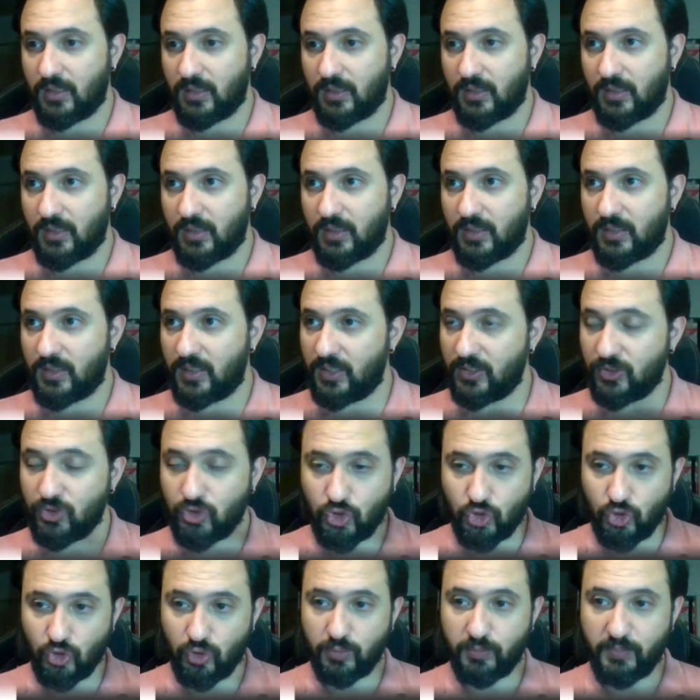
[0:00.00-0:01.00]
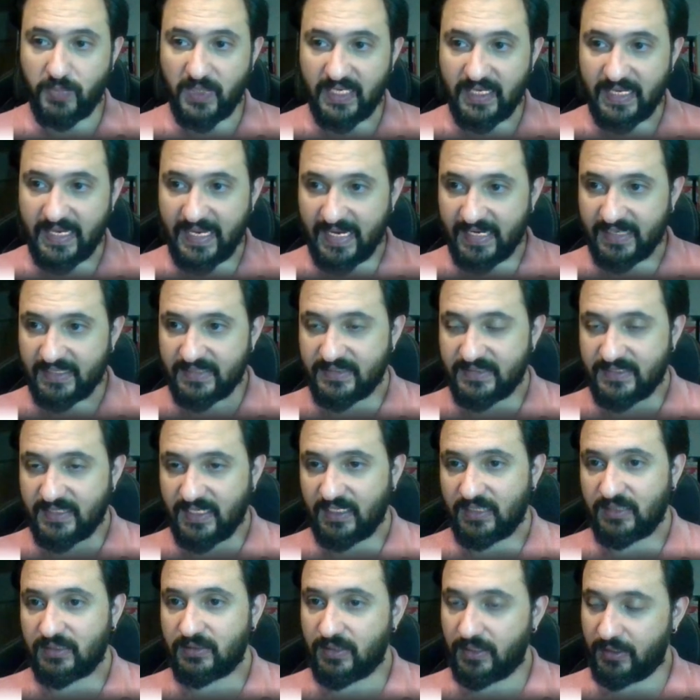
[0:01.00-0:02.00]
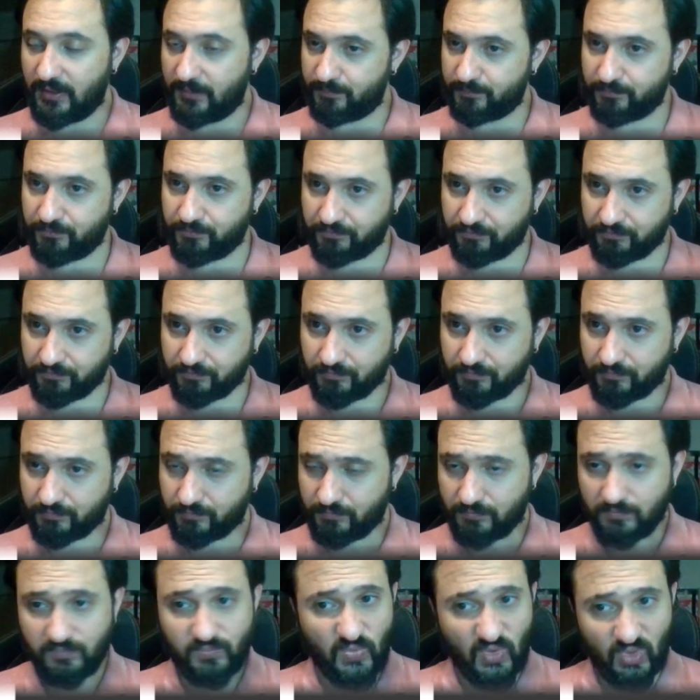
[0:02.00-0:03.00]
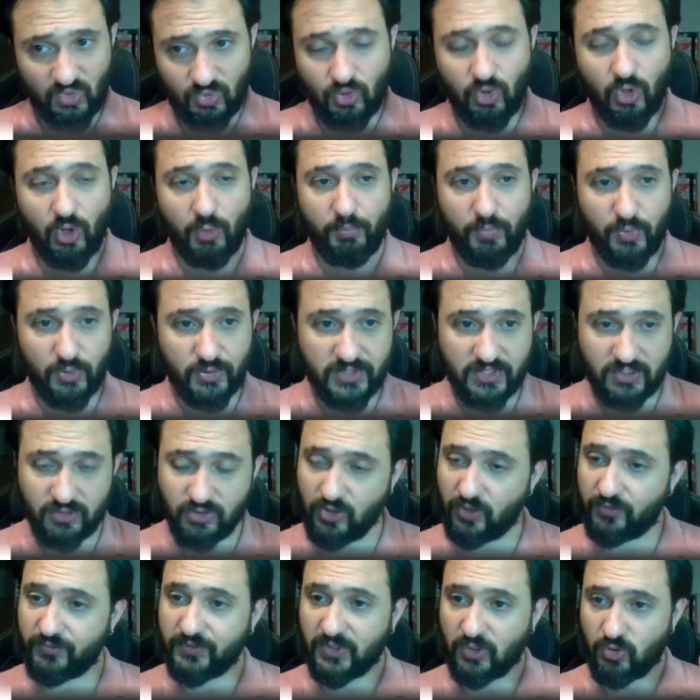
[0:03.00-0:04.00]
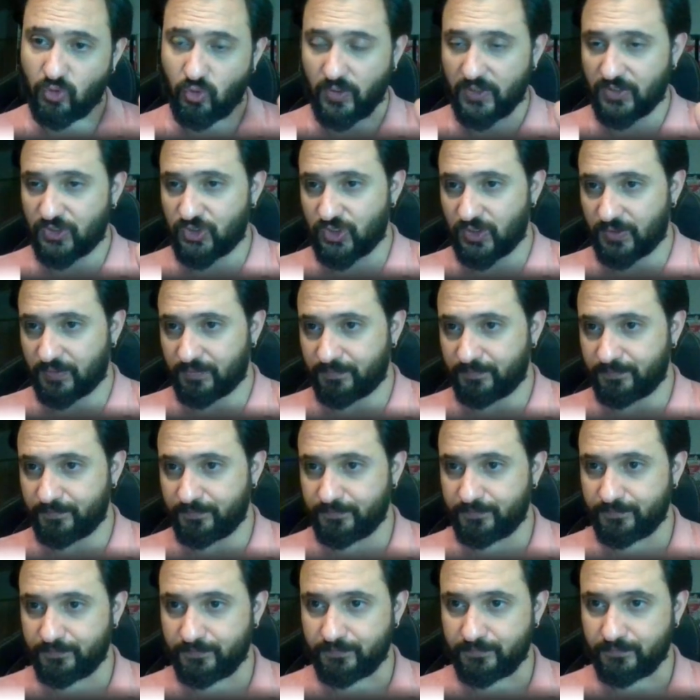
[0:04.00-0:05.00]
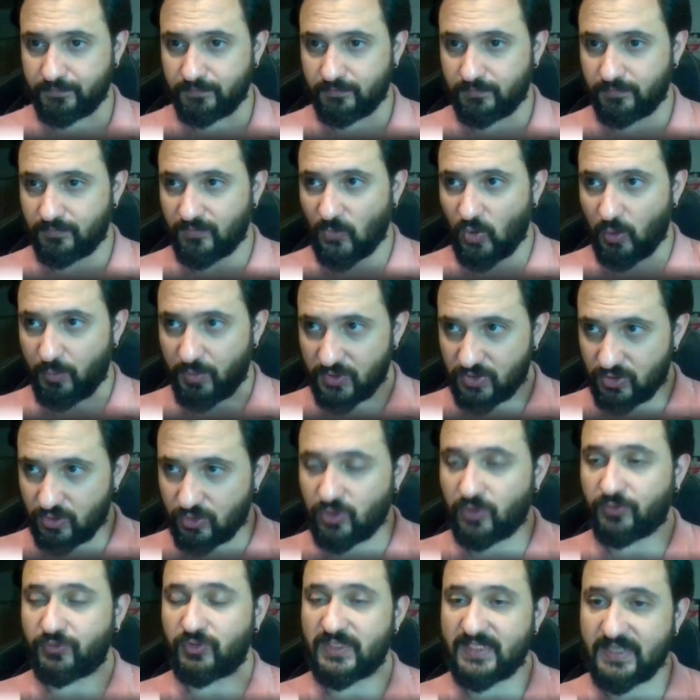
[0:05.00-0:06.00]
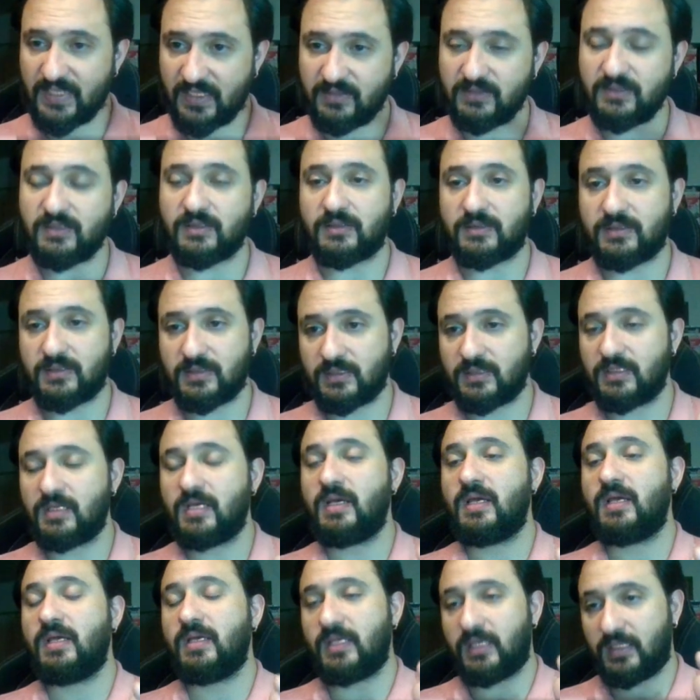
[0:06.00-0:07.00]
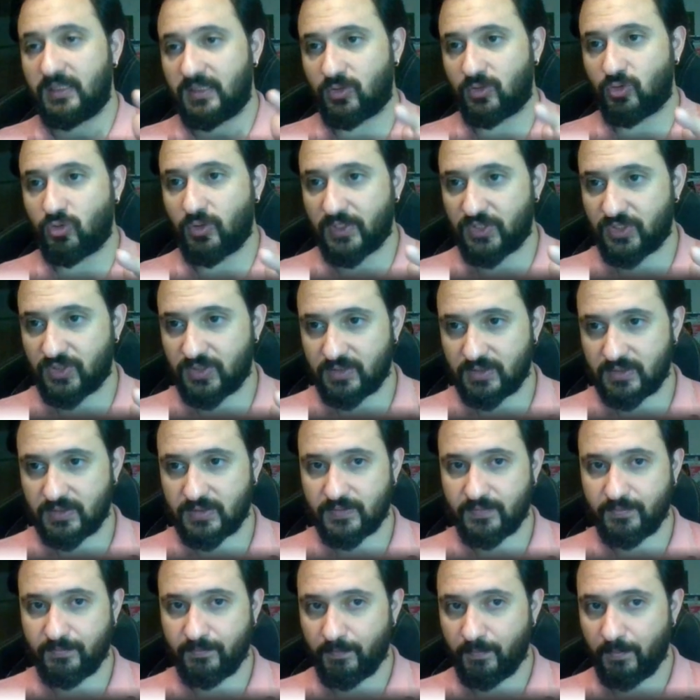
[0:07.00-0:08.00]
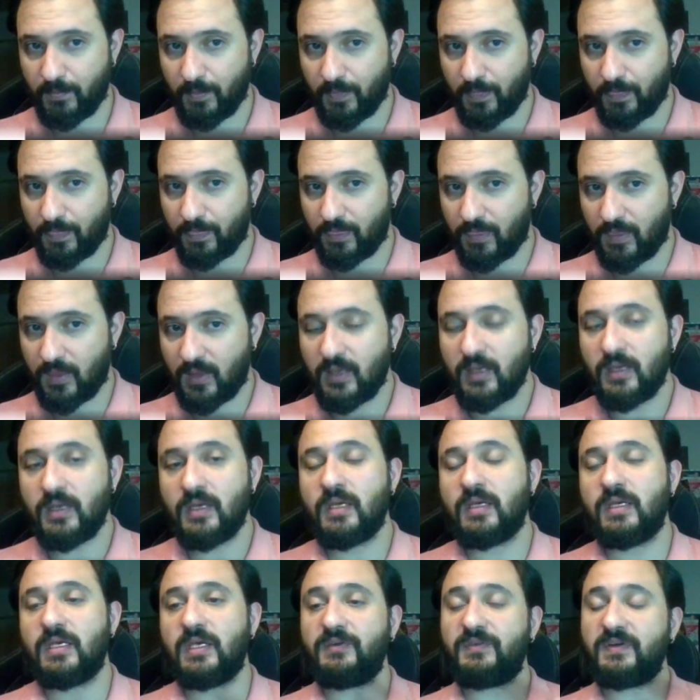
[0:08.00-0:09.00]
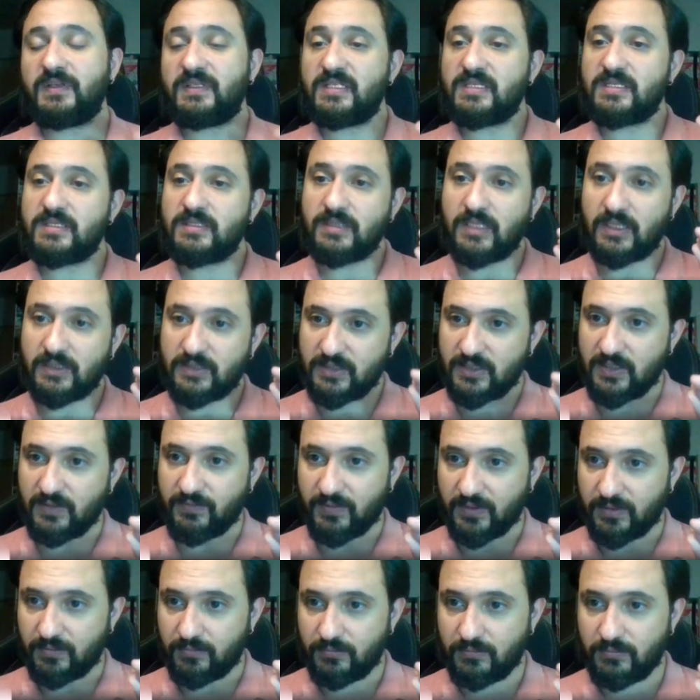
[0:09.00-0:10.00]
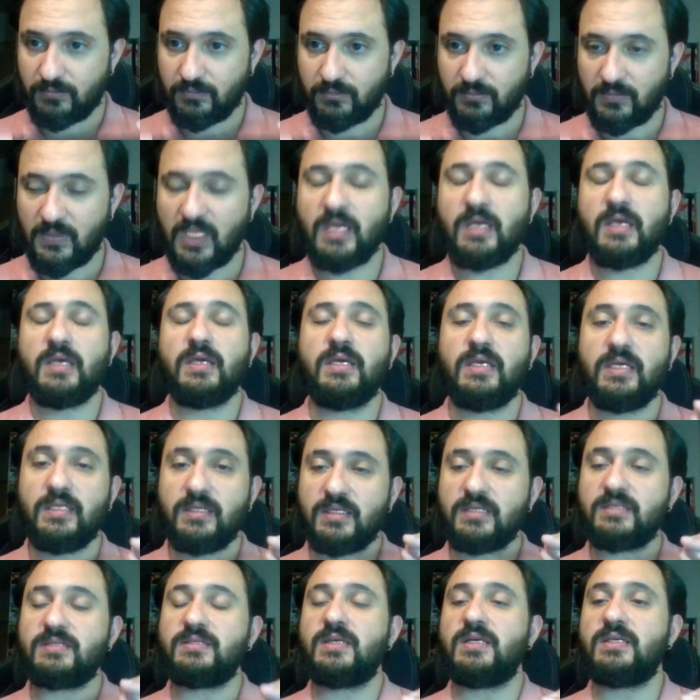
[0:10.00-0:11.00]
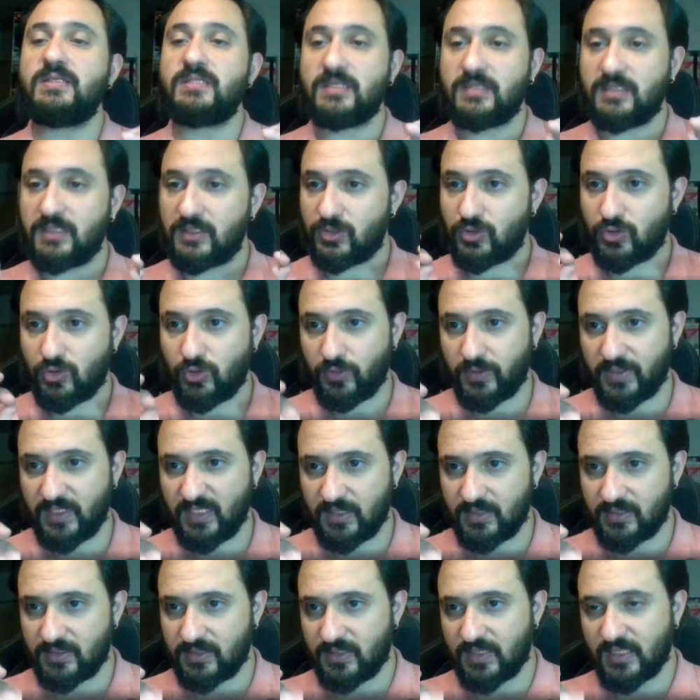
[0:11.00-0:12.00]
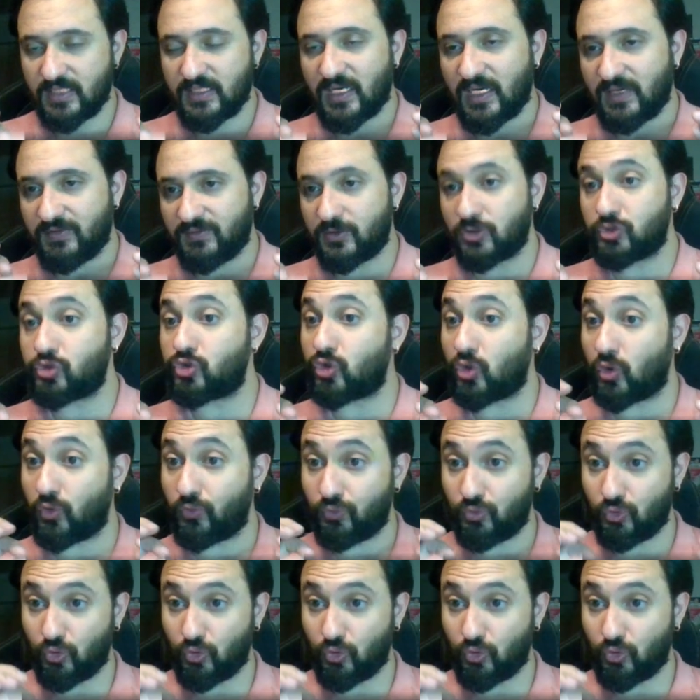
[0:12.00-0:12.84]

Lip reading: It should be exactly the opposite of the question, opposite of the sentence in the questions. If it is not given, in this case, it is so easy that I will show you.